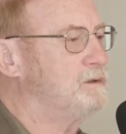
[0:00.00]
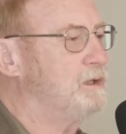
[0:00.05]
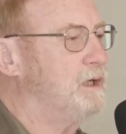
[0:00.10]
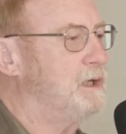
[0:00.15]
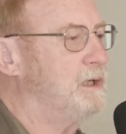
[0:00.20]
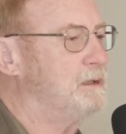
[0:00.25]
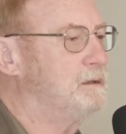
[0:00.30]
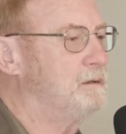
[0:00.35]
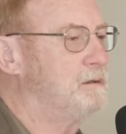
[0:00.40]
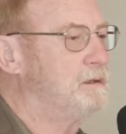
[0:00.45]

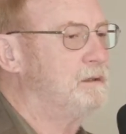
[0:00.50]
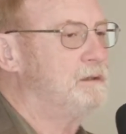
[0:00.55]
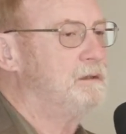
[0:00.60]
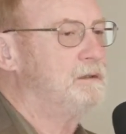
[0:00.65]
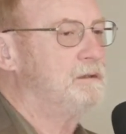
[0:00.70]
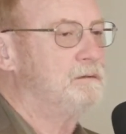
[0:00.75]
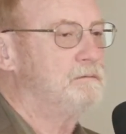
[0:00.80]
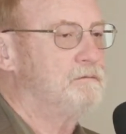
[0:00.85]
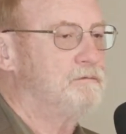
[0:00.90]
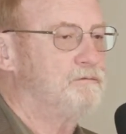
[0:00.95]
side
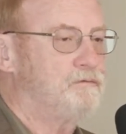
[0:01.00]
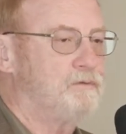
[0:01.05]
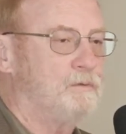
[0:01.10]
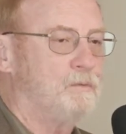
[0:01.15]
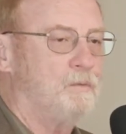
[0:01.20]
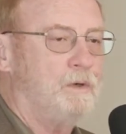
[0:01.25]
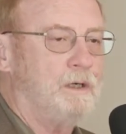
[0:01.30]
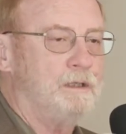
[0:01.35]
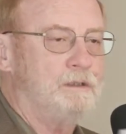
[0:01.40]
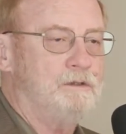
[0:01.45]
for
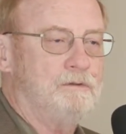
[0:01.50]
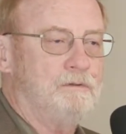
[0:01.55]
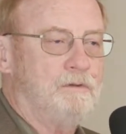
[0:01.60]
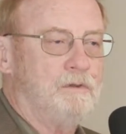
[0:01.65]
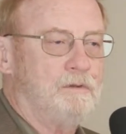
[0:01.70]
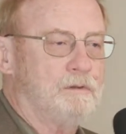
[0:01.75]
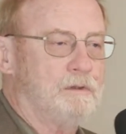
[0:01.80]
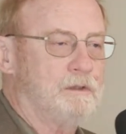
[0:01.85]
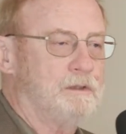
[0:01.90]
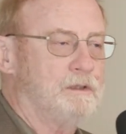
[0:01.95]
what you're
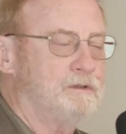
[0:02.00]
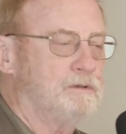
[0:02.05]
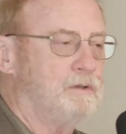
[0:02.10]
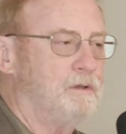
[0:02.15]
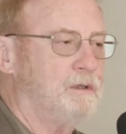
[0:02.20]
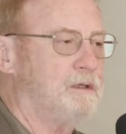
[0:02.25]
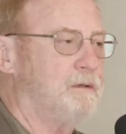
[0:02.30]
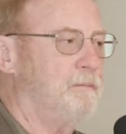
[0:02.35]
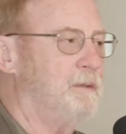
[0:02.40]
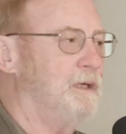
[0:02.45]
all going to
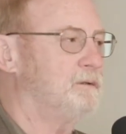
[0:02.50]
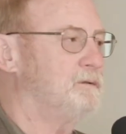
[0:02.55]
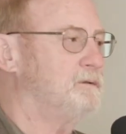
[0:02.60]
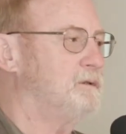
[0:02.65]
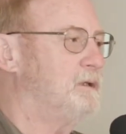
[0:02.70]
talk about